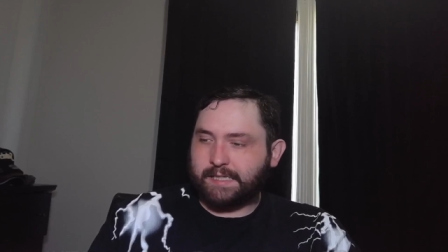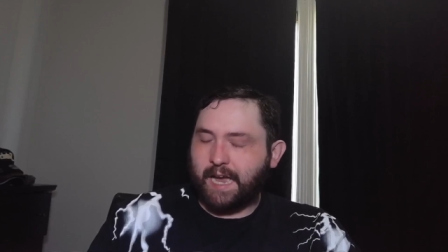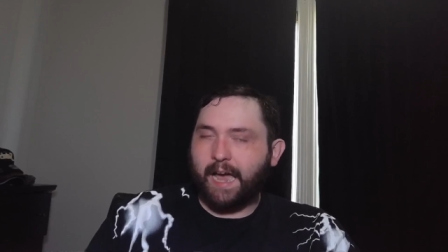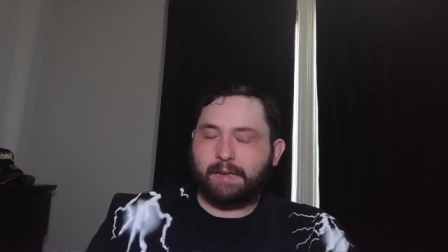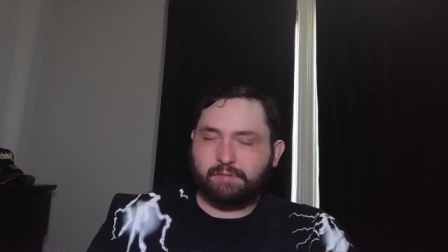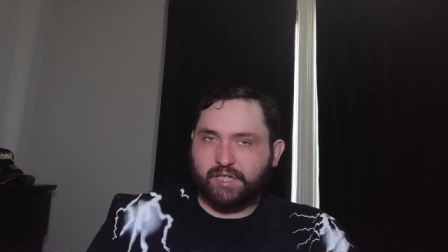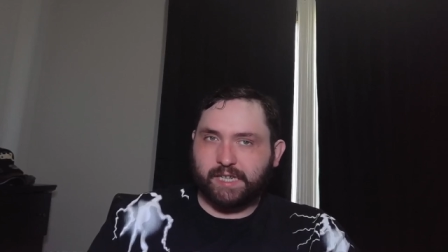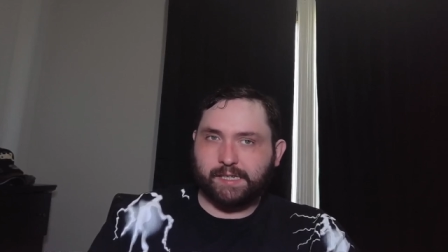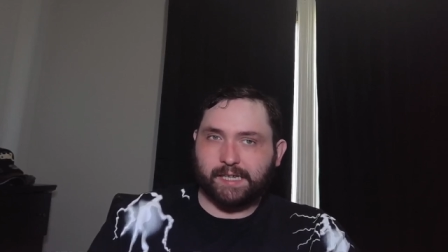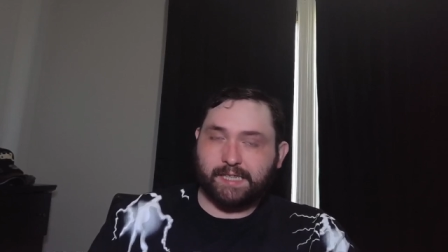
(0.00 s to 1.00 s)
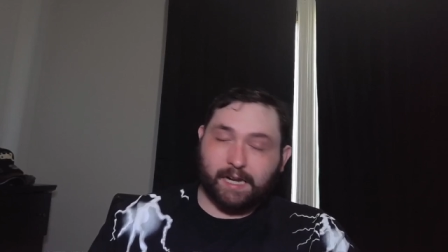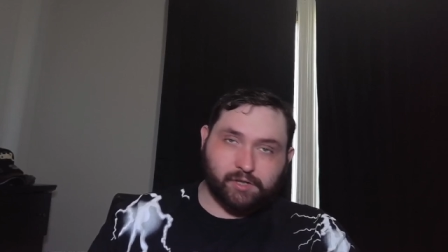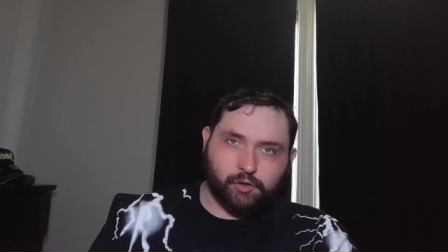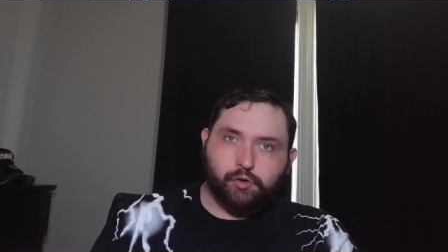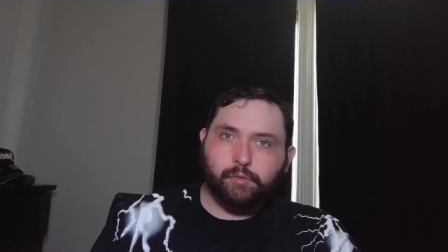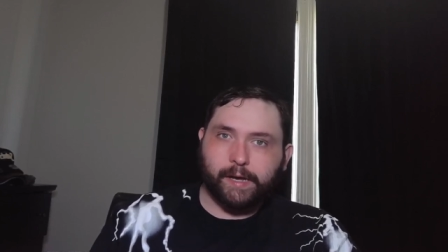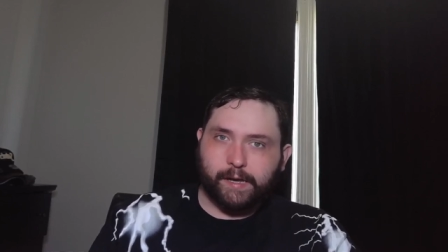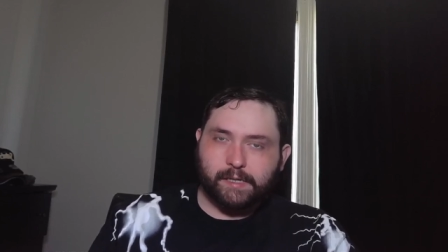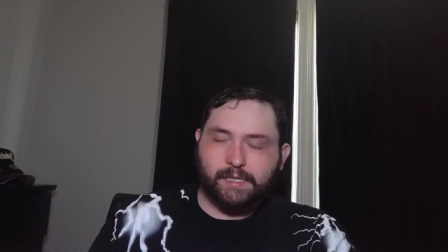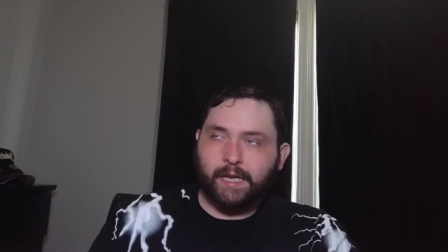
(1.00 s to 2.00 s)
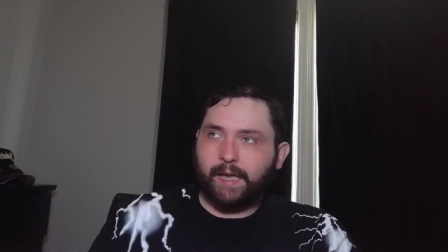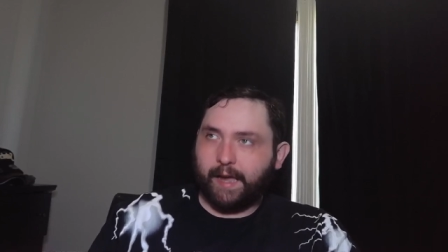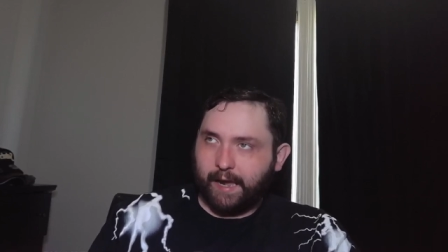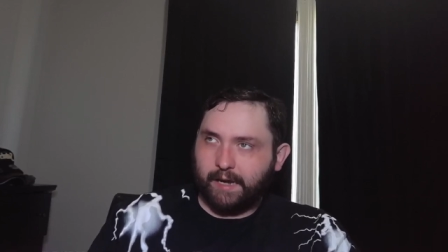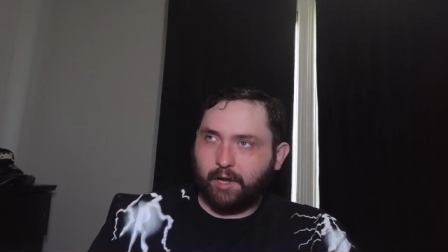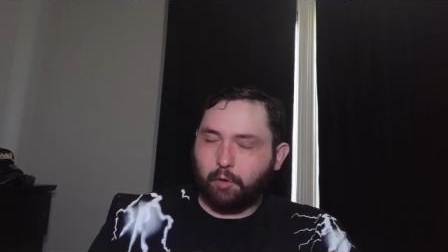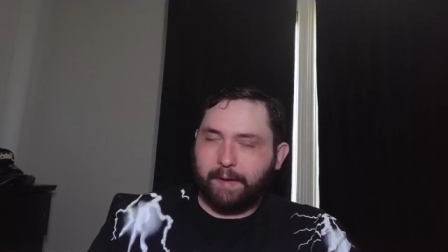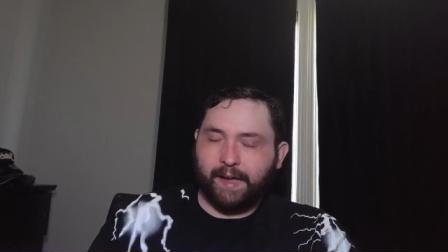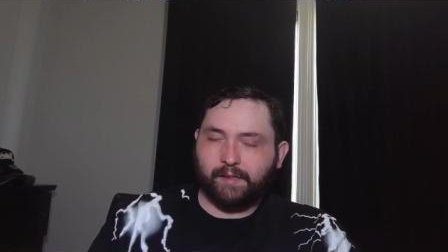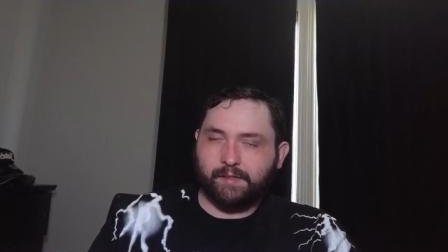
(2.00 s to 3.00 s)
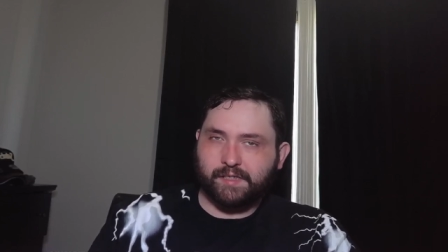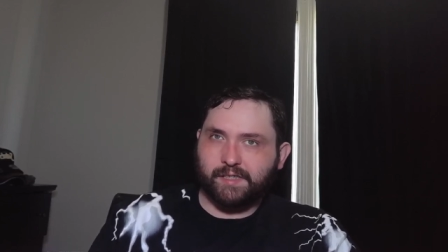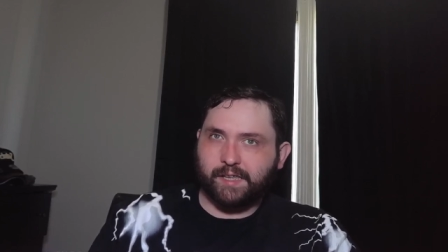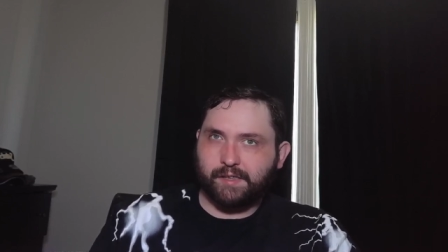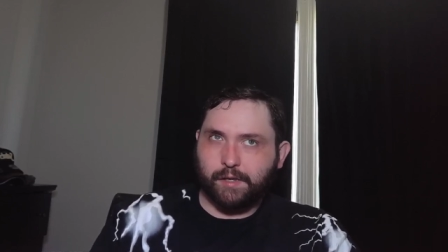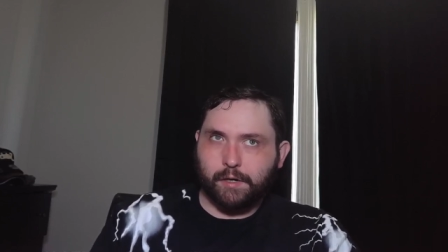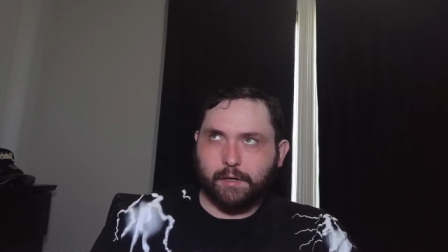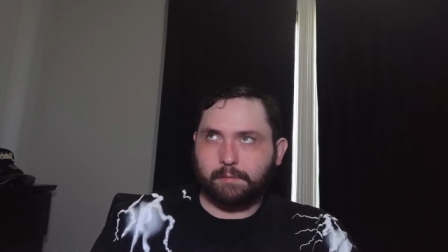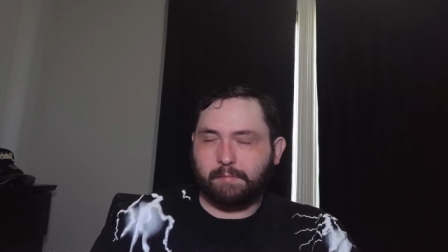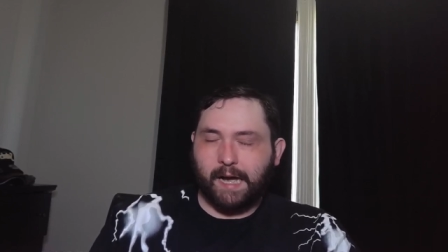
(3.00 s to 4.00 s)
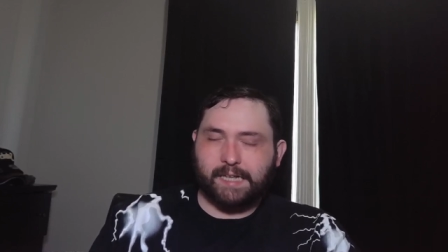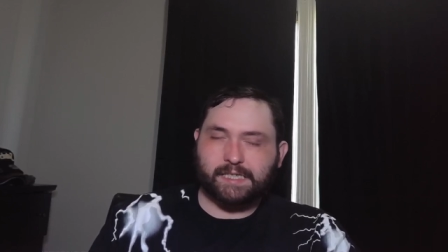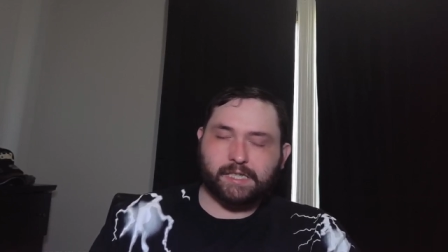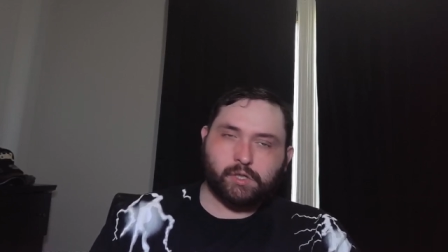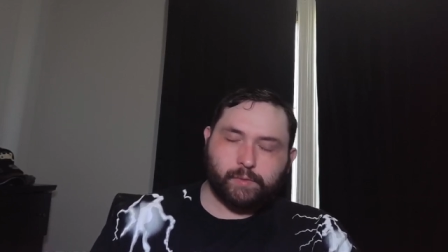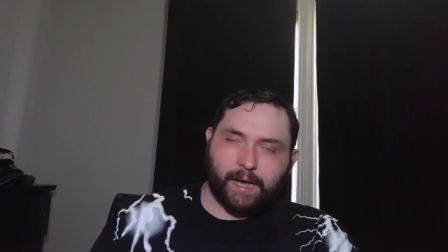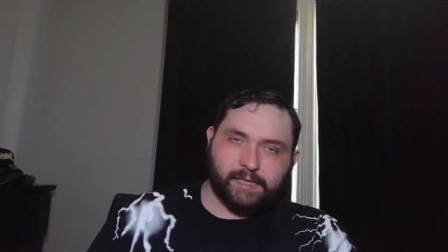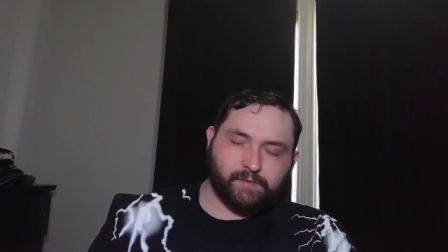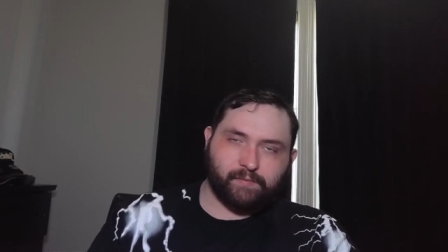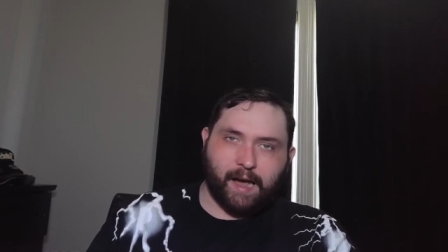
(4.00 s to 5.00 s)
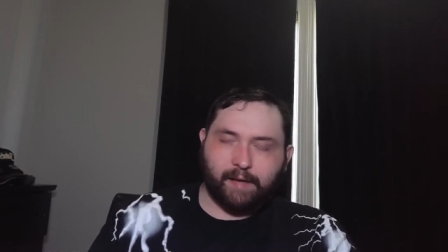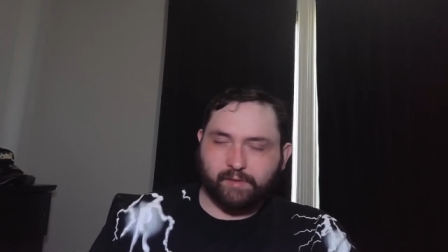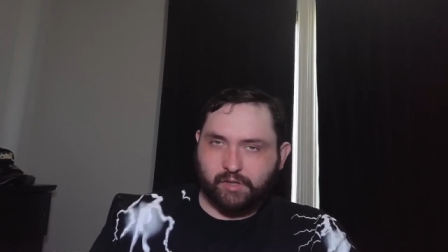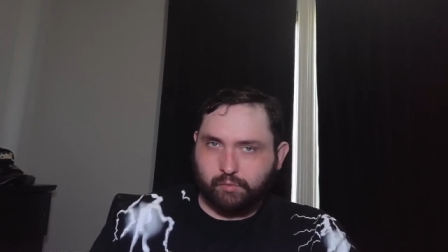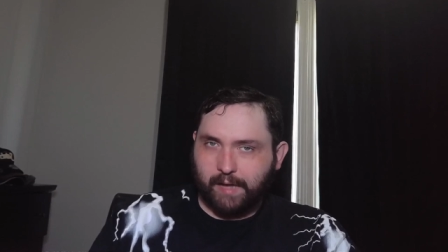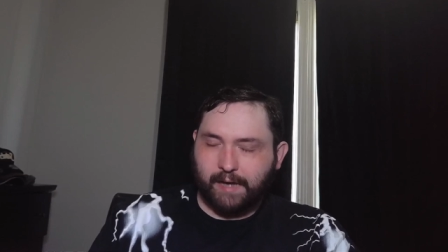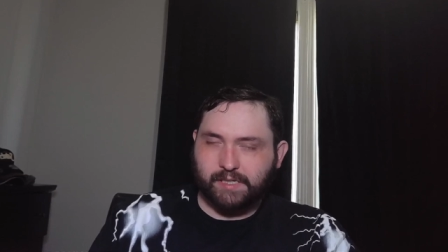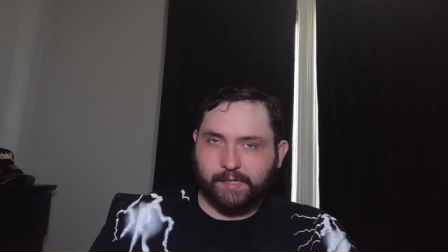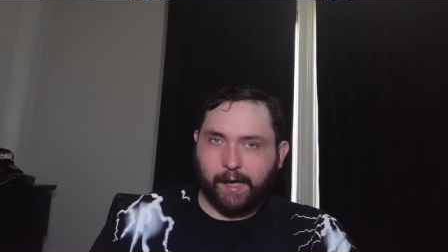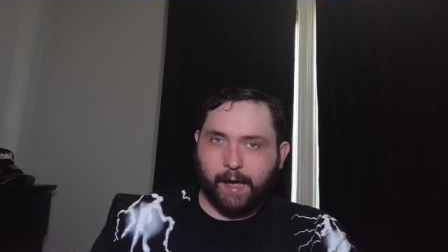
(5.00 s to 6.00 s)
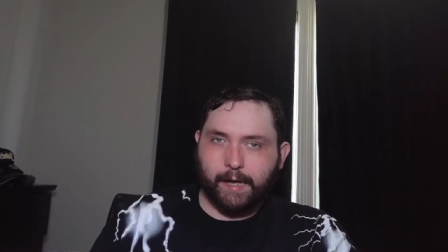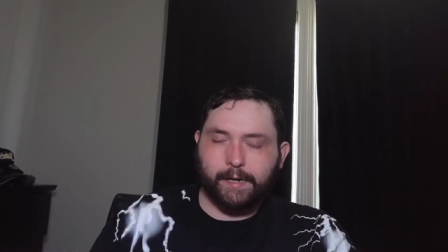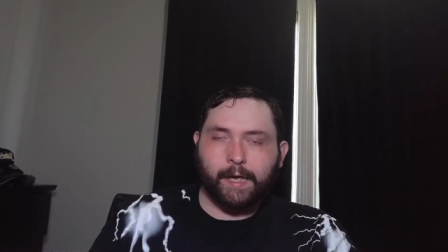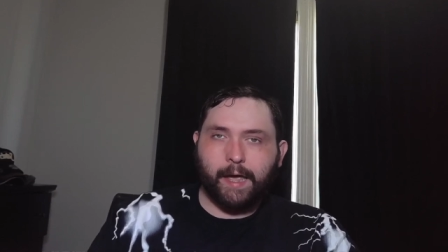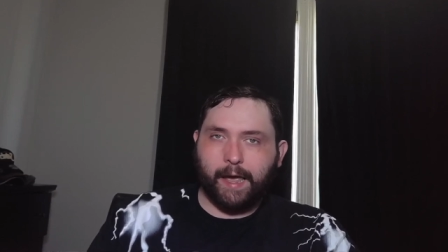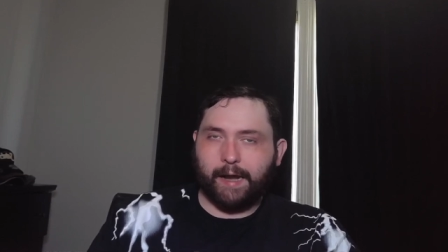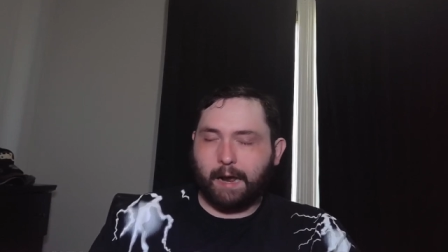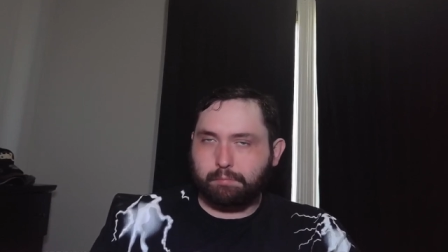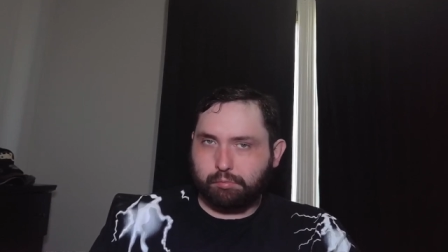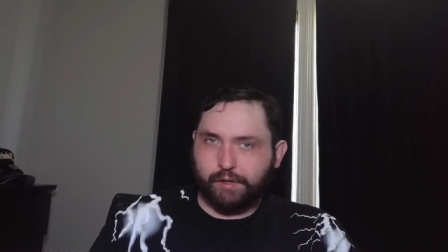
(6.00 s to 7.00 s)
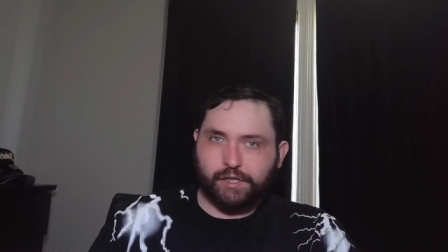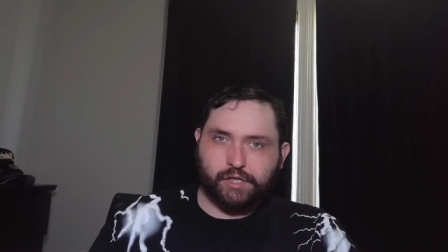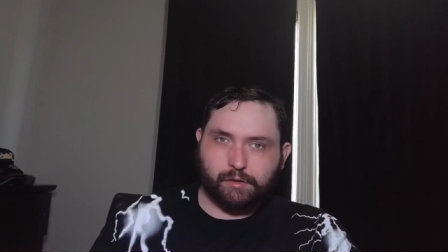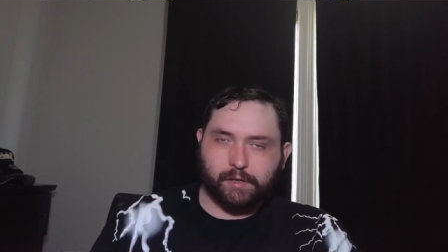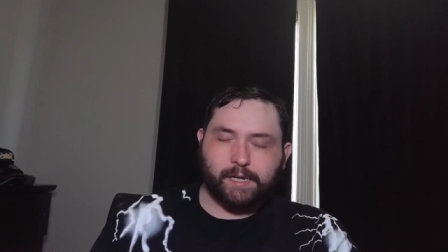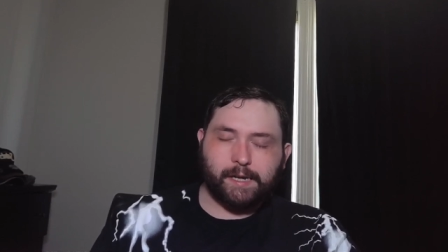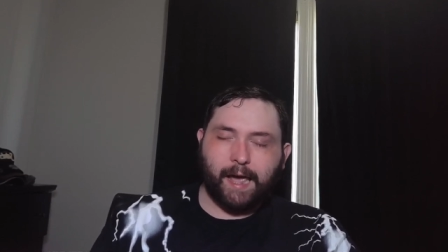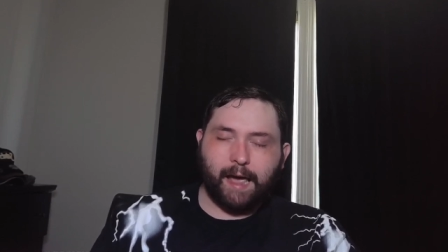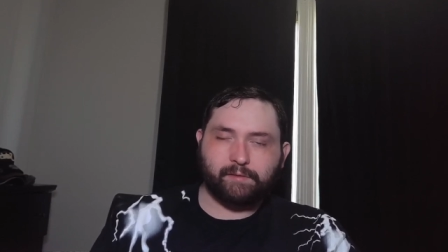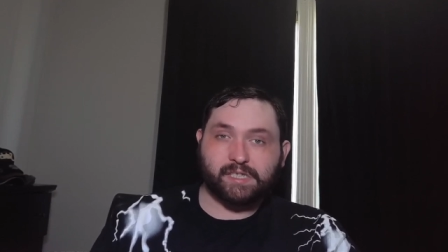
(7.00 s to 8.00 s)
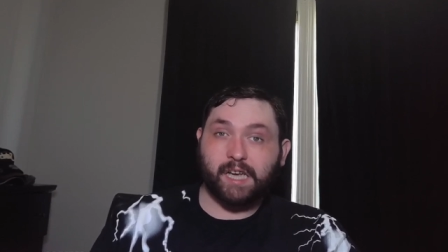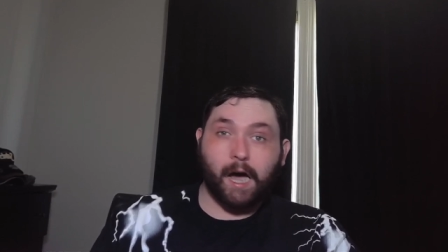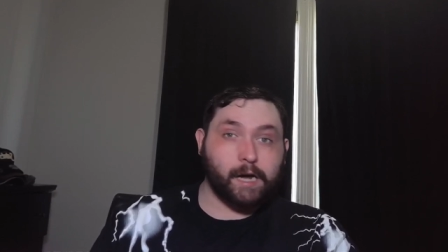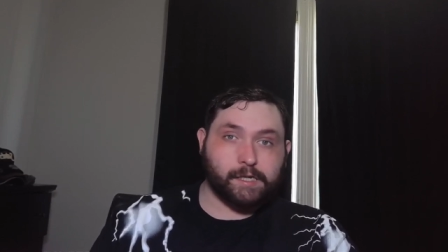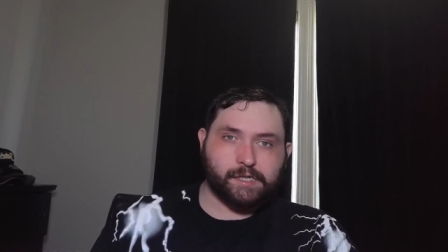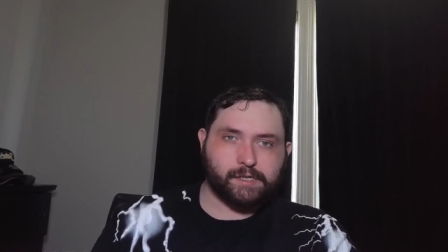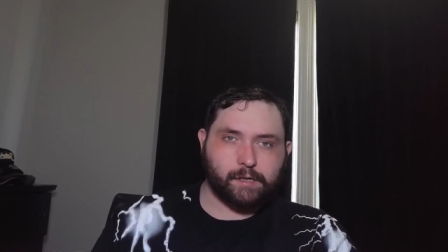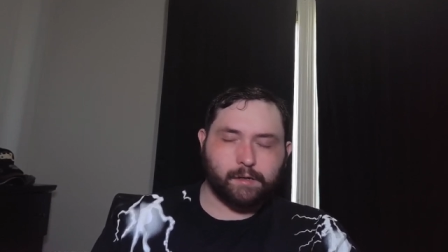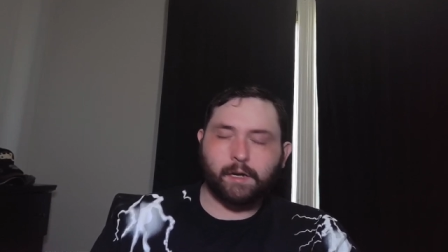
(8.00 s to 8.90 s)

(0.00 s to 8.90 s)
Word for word: time machine that Doctor Who has and go back in, in the year, I say 2005 to 2009, and I'm pretty sure he'd have his audience there.